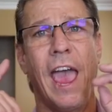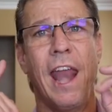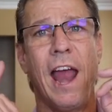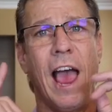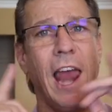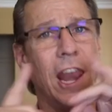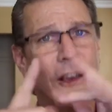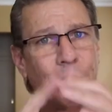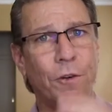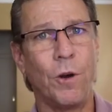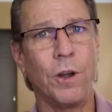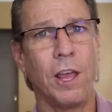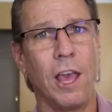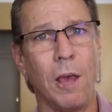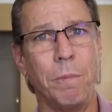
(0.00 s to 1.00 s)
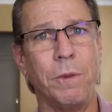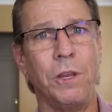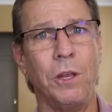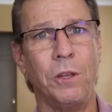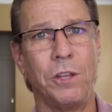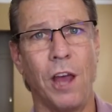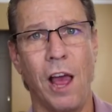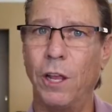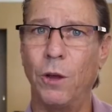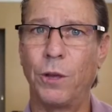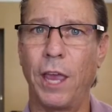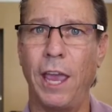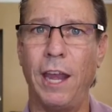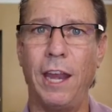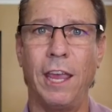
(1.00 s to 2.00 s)
and I look forward to helping you
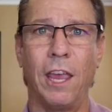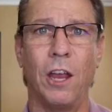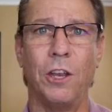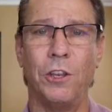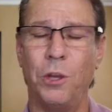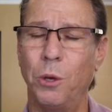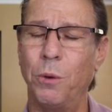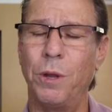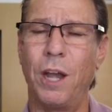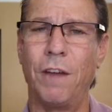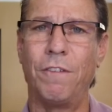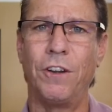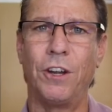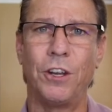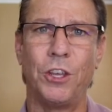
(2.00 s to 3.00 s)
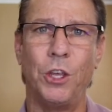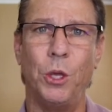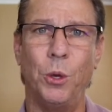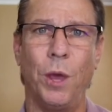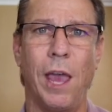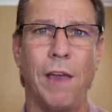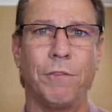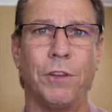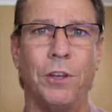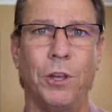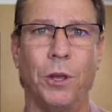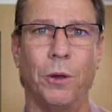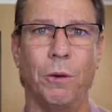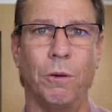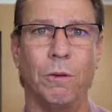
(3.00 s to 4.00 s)
relocating and do whatever you have to
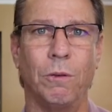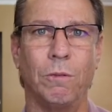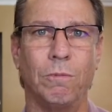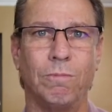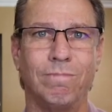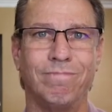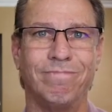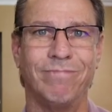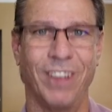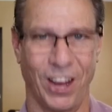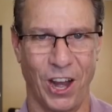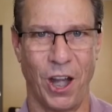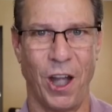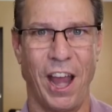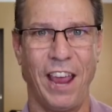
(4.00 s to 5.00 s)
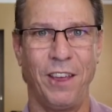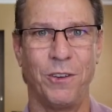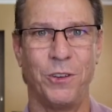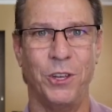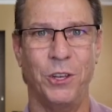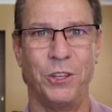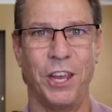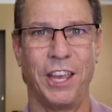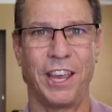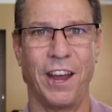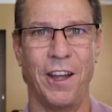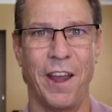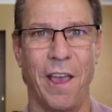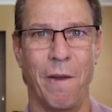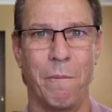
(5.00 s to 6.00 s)
do. All right, you take
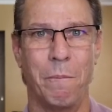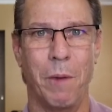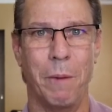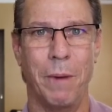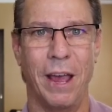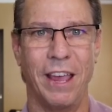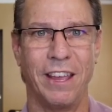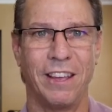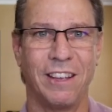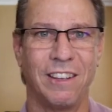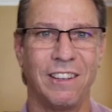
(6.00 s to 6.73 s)
care now. Bye-bye.